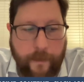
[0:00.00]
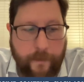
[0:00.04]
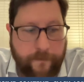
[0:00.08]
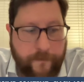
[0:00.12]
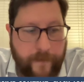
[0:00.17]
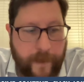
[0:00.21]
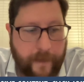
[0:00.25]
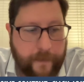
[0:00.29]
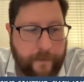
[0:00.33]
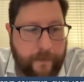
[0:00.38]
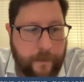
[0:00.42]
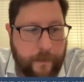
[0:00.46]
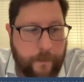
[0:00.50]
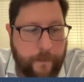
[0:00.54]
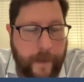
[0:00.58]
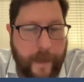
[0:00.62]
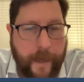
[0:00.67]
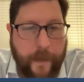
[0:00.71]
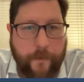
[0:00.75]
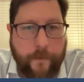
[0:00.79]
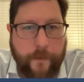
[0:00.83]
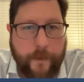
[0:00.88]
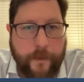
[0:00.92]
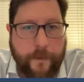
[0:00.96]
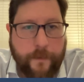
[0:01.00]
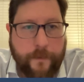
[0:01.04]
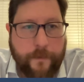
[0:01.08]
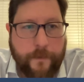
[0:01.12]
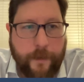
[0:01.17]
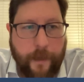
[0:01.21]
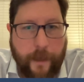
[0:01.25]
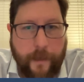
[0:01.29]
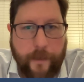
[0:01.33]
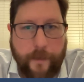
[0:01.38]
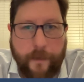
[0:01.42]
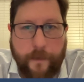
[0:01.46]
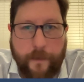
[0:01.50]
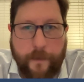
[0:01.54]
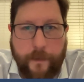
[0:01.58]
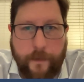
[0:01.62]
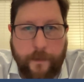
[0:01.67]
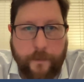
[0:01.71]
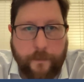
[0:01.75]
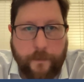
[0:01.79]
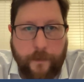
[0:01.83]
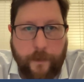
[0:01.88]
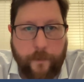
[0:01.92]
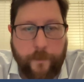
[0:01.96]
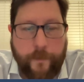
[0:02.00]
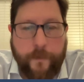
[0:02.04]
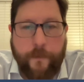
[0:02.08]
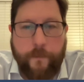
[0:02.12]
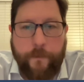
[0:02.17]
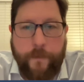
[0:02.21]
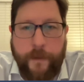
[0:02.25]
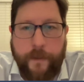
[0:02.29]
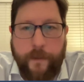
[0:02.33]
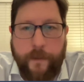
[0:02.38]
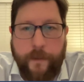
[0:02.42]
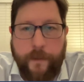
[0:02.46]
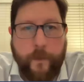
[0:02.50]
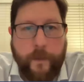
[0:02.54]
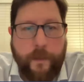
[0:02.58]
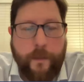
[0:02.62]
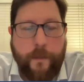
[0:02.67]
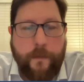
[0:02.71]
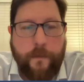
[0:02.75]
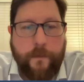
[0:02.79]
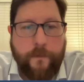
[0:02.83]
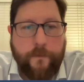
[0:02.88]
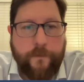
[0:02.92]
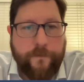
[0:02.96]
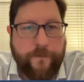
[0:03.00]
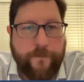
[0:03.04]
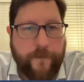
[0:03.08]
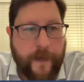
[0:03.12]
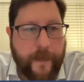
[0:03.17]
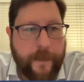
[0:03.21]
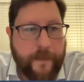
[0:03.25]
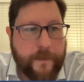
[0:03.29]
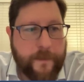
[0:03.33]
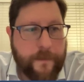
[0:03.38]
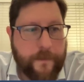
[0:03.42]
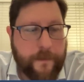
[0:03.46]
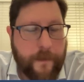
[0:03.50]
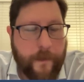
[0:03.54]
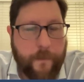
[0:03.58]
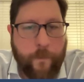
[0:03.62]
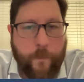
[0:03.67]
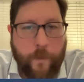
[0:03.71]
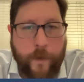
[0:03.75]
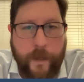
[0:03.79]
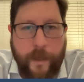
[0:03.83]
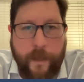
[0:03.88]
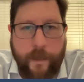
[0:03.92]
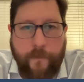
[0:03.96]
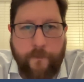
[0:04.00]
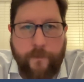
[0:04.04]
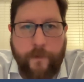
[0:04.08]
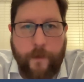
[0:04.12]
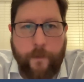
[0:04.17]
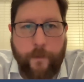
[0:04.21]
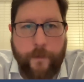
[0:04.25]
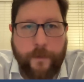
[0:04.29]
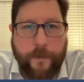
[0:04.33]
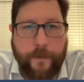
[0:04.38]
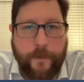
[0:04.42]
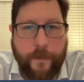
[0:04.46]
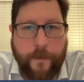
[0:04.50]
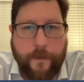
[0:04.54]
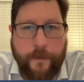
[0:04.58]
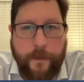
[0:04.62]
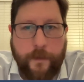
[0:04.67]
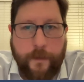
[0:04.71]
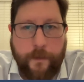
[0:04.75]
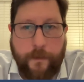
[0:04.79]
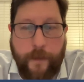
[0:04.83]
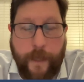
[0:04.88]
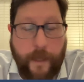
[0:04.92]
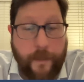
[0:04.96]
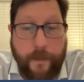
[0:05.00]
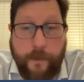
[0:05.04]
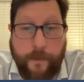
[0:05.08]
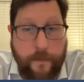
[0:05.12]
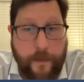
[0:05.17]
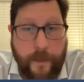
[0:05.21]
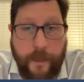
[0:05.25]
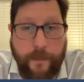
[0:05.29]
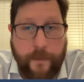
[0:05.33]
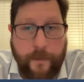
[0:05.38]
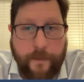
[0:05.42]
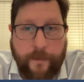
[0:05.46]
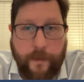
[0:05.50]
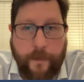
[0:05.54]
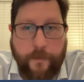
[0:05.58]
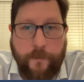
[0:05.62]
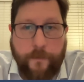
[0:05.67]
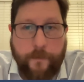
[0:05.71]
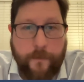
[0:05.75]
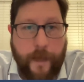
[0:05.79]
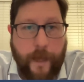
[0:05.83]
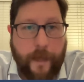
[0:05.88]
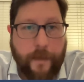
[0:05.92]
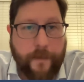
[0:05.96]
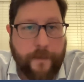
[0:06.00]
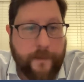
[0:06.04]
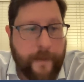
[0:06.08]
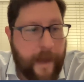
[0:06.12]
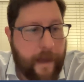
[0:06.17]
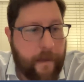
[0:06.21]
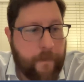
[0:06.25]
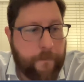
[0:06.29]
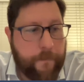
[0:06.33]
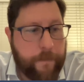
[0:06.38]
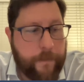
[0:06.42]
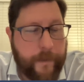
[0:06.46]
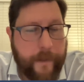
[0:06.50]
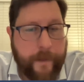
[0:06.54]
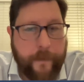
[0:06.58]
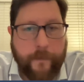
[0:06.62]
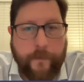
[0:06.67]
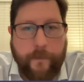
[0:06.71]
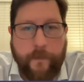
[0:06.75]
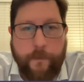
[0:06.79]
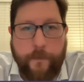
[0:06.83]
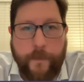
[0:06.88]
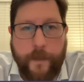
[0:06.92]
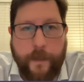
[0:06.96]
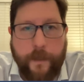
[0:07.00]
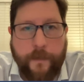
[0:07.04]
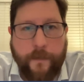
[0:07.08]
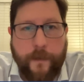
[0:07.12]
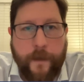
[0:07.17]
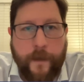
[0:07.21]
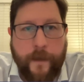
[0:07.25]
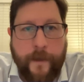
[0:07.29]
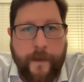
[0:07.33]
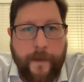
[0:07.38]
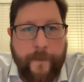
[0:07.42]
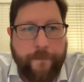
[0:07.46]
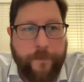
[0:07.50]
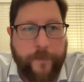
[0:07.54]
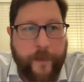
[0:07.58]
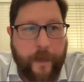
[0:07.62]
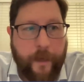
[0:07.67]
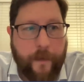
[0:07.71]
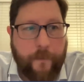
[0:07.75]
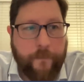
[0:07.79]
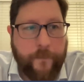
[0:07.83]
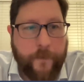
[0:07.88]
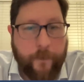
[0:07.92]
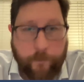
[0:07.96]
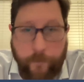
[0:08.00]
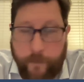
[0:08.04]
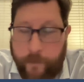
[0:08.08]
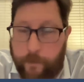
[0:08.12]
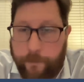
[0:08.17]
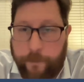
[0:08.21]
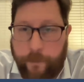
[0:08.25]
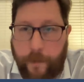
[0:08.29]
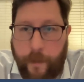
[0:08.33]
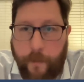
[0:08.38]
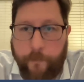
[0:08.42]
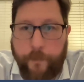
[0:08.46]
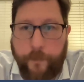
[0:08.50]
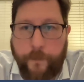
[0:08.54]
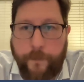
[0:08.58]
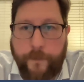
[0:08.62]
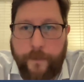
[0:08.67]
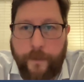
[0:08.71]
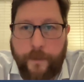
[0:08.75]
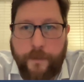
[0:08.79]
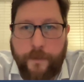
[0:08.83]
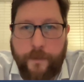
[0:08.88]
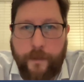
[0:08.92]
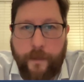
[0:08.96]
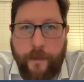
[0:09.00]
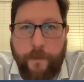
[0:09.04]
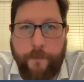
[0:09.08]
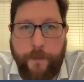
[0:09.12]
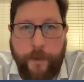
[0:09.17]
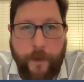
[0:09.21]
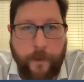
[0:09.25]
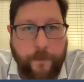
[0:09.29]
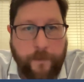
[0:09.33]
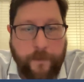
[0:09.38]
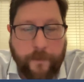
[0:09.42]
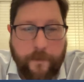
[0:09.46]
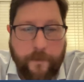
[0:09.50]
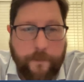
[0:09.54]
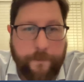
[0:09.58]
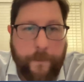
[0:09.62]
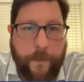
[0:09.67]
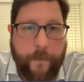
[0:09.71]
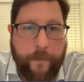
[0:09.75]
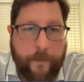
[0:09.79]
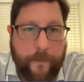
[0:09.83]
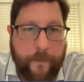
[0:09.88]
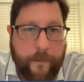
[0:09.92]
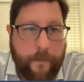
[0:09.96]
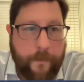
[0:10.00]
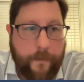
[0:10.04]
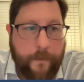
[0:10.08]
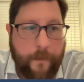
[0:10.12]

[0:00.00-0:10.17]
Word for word: And the fact of the matter is China is going to be there. We need to find some way of coexisting. And in saying this, I do not downplay or diminish um, the real problems that China poses, both